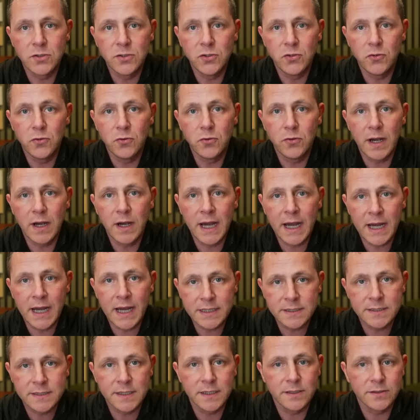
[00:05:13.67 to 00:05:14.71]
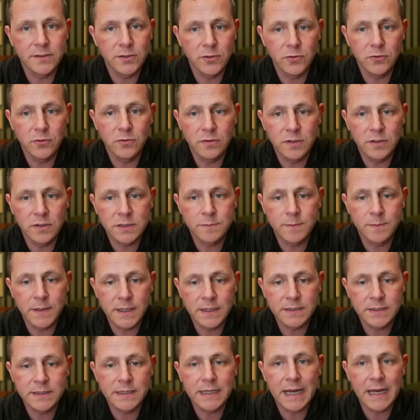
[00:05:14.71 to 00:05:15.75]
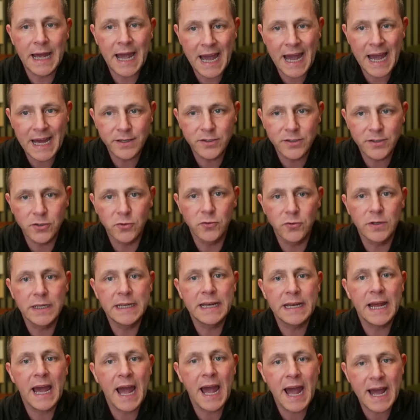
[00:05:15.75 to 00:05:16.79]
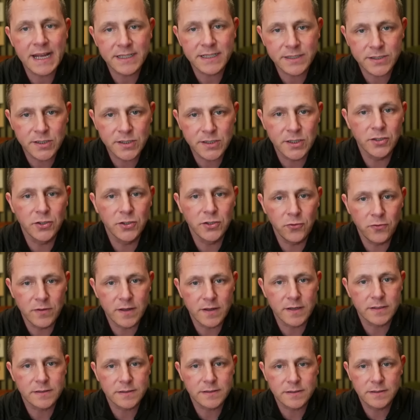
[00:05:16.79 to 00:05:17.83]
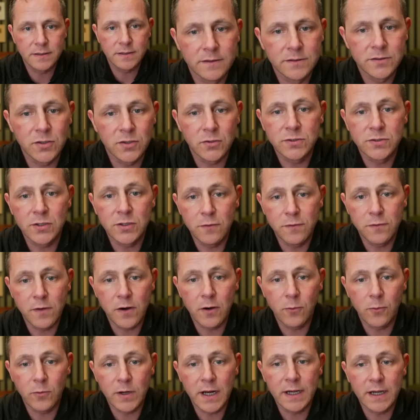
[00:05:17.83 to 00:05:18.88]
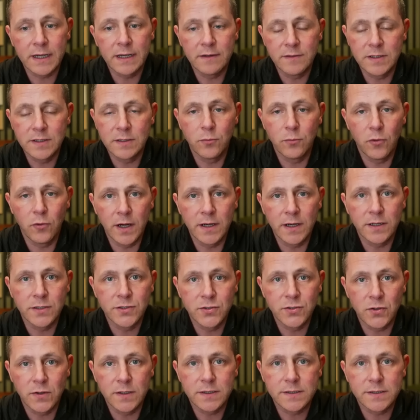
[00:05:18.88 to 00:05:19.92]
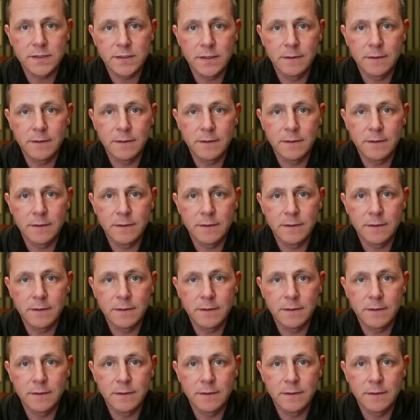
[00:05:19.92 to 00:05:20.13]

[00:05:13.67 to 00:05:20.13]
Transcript: you asked it to, it's because it had to. It has to do this. So far, we're not giving the brain a choice.